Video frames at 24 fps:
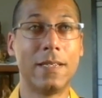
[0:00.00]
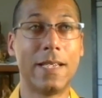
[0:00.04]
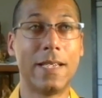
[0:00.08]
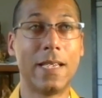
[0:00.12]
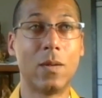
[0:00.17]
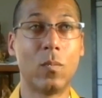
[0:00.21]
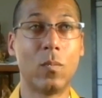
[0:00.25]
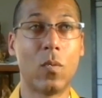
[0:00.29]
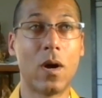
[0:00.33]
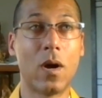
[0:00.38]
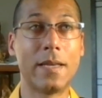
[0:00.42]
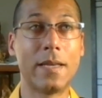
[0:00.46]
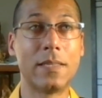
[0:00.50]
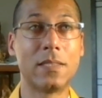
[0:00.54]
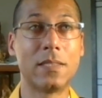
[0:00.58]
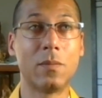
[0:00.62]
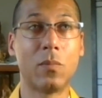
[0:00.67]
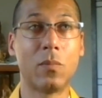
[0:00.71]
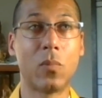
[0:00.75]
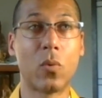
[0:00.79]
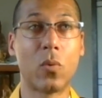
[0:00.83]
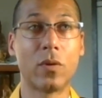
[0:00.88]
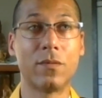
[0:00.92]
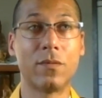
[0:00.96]
and why it's
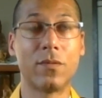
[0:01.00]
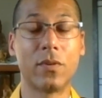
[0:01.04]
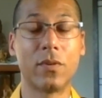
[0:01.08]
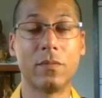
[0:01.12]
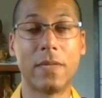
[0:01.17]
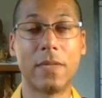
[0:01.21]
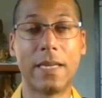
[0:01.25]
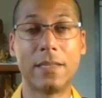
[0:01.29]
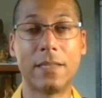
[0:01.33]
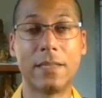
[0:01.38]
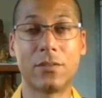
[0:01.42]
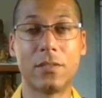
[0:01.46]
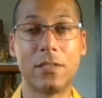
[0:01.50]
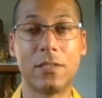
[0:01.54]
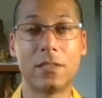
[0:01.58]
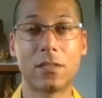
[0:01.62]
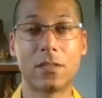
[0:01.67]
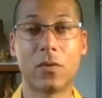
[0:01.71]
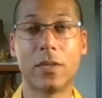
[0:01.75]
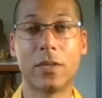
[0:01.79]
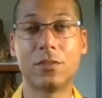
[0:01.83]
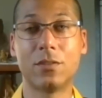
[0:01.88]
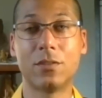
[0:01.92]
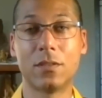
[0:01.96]
important for him to answer these
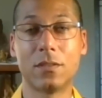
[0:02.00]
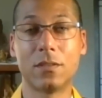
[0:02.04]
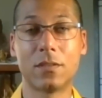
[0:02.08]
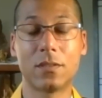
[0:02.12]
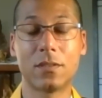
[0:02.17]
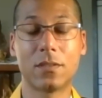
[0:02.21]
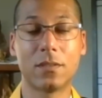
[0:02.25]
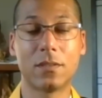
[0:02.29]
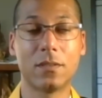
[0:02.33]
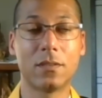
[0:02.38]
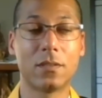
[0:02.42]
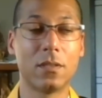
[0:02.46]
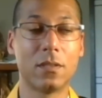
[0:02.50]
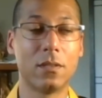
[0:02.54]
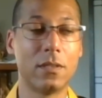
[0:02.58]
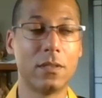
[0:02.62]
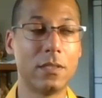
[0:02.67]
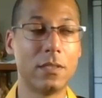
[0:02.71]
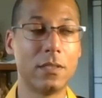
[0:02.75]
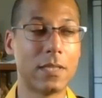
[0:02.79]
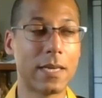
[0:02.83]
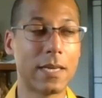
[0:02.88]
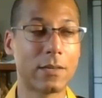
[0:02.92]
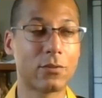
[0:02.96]
questions. So
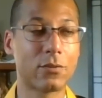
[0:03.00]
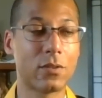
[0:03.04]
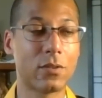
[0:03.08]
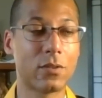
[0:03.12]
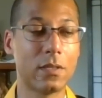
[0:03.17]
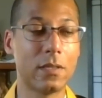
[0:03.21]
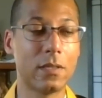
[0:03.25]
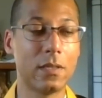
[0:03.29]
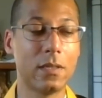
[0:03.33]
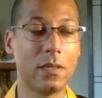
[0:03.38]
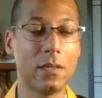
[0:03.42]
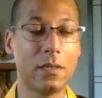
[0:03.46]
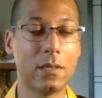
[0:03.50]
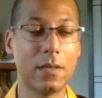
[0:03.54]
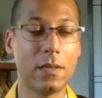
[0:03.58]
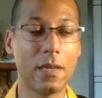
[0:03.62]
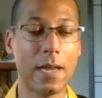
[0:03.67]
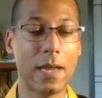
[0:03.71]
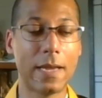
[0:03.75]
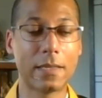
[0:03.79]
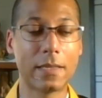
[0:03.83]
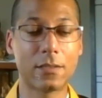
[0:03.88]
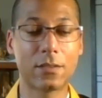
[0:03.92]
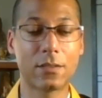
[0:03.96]
he's actually
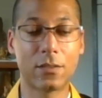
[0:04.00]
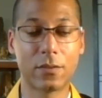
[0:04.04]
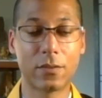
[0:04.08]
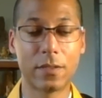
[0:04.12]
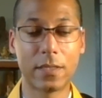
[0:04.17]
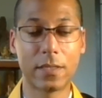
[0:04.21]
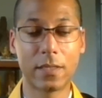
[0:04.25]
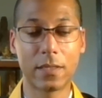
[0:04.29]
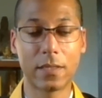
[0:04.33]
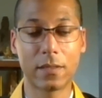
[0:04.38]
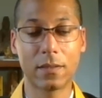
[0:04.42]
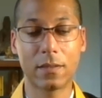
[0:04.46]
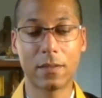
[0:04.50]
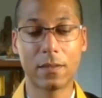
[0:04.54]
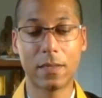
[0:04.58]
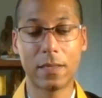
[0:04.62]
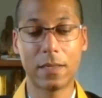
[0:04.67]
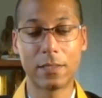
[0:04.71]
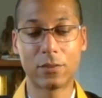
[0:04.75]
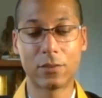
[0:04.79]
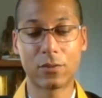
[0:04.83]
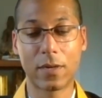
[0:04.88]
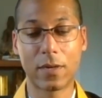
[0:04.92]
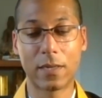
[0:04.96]
answering
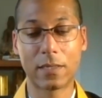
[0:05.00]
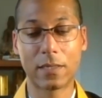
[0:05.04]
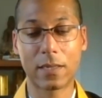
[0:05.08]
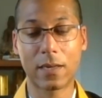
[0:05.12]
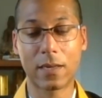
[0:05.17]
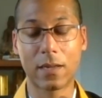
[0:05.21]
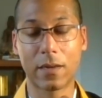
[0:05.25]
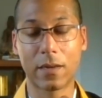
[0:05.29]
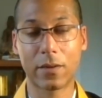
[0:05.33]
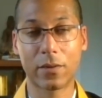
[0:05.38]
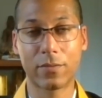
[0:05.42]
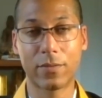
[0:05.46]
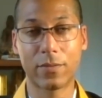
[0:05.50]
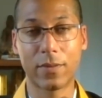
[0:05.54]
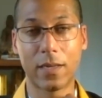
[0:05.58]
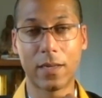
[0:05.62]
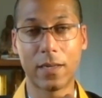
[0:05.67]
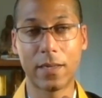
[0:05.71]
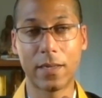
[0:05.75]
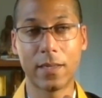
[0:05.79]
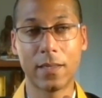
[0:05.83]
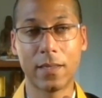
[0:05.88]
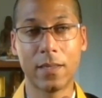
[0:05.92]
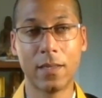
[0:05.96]
and trying to
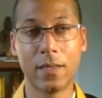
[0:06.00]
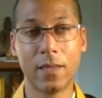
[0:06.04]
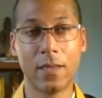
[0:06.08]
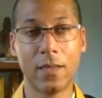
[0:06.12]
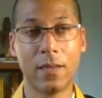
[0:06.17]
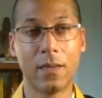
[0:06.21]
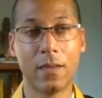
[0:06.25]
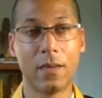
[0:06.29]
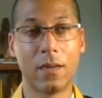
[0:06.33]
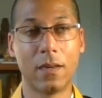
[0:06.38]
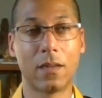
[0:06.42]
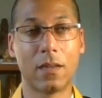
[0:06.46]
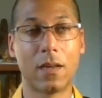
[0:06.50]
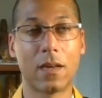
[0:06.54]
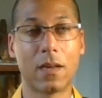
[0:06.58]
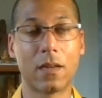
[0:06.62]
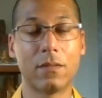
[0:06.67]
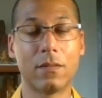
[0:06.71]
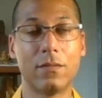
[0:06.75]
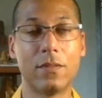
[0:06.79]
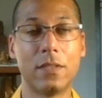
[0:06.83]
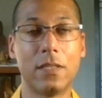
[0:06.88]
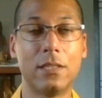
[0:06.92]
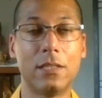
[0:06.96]
clarify a lot
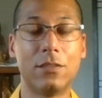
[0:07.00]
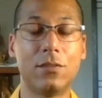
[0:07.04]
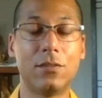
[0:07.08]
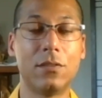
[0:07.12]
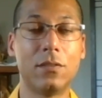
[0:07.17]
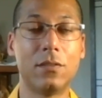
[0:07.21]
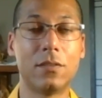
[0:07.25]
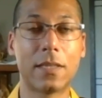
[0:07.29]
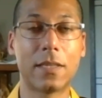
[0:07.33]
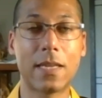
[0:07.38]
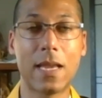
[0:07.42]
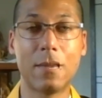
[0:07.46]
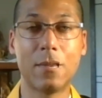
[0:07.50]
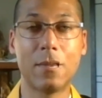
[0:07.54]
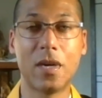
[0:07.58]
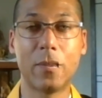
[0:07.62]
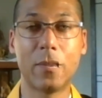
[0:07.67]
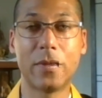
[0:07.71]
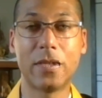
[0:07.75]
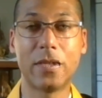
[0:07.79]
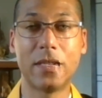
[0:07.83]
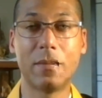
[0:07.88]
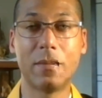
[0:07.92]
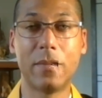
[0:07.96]
of the issues that came
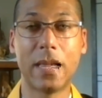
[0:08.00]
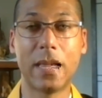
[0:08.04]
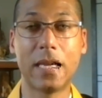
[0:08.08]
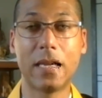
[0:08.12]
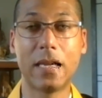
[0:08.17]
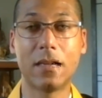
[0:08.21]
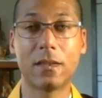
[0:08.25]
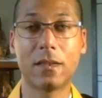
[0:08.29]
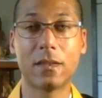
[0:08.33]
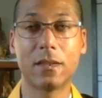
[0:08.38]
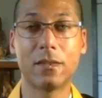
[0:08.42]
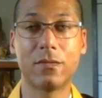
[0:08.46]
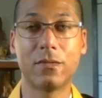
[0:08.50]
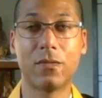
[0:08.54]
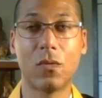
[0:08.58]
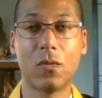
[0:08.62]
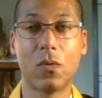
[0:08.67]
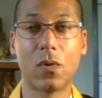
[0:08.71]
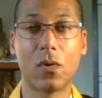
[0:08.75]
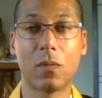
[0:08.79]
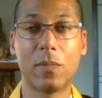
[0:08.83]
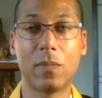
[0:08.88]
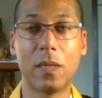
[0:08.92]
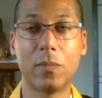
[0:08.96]
up in debate
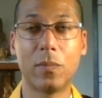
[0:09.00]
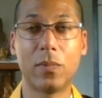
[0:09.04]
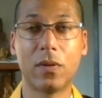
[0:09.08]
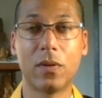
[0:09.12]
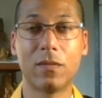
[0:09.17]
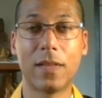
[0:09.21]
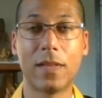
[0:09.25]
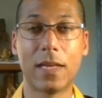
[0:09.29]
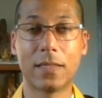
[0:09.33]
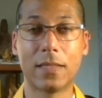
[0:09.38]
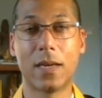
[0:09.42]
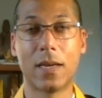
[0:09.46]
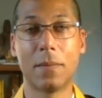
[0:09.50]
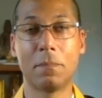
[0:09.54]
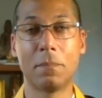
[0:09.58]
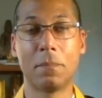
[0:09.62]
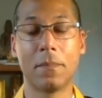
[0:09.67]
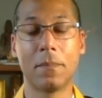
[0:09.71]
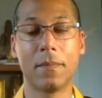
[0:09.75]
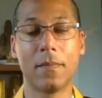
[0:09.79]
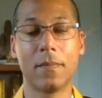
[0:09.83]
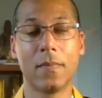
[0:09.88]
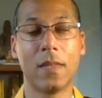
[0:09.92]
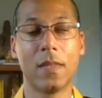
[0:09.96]
for people at that time.
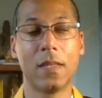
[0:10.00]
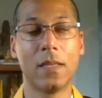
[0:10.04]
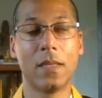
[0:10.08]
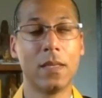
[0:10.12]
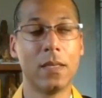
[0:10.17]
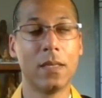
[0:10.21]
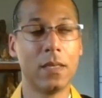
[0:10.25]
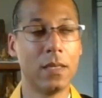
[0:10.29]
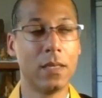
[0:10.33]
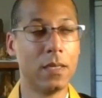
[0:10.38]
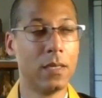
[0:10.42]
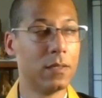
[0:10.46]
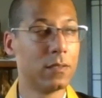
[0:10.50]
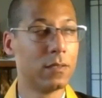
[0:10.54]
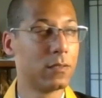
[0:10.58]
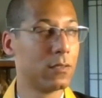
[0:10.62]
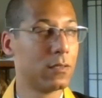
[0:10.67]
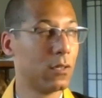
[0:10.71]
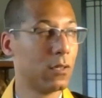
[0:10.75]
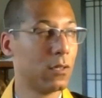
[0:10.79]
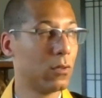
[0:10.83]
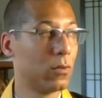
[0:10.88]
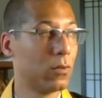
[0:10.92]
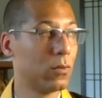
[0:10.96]

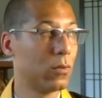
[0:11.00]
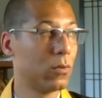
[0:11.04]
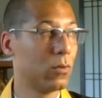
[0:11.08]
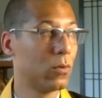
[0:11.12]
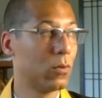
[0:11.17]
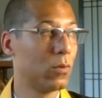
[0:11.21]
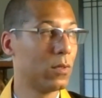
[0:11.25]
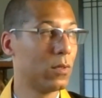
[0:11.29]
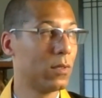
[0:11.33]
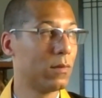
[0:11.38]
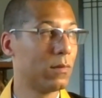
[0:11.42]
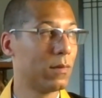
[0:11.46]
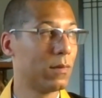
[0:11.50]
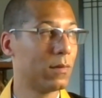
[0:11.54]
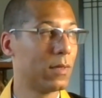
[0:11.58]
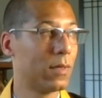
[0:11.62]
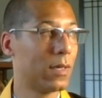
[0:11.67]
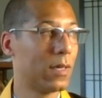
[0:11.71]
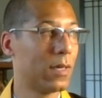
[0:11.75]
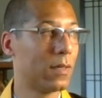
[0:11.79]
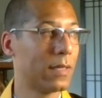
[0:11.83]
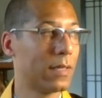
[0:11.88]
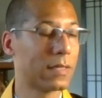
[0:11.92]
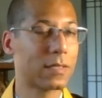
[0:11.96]
So
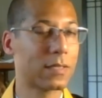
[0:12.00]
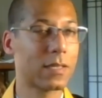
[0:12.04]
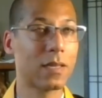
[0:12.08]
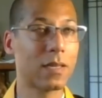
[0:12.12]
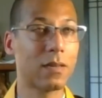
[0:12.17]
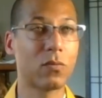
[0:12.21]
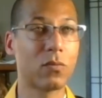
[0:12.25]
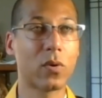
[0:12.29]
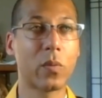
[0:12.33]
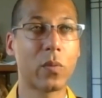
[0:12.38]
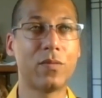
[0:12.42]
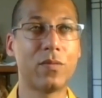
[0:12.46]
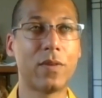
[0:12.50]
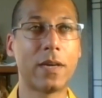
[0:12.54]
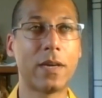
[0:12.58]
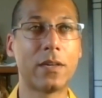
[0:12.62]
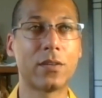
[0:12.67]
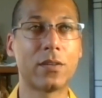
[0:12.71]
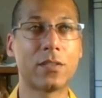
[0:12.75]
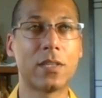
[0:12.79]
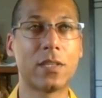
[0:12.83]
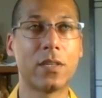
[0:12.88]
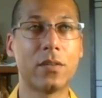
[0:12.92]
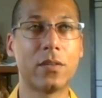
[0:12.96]
that's kind of where we find
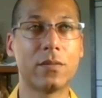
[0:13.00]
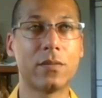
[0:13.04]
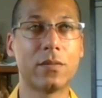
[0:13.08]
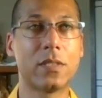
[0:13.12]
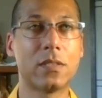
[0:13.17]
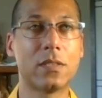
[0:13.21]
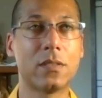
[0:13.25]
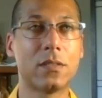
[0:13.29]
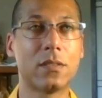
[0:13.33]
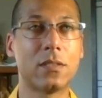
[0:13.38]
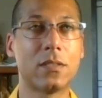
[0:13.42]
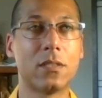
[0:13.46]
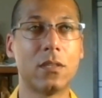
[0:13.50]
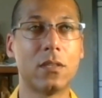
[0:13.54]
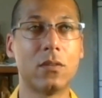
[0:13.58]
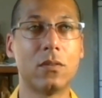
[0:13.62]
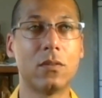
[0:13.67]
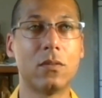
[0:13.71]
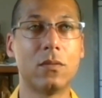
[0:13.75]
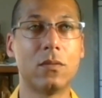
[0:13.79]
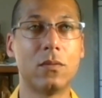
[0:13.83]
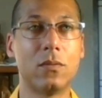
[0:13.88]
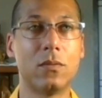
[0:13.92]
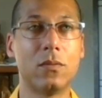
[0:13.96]
ourselves.
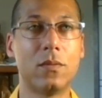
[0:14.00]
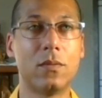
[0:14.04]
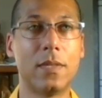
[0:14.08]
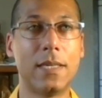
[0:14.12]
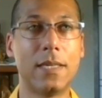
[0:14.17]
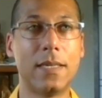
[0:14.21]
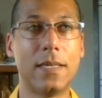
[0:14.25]
So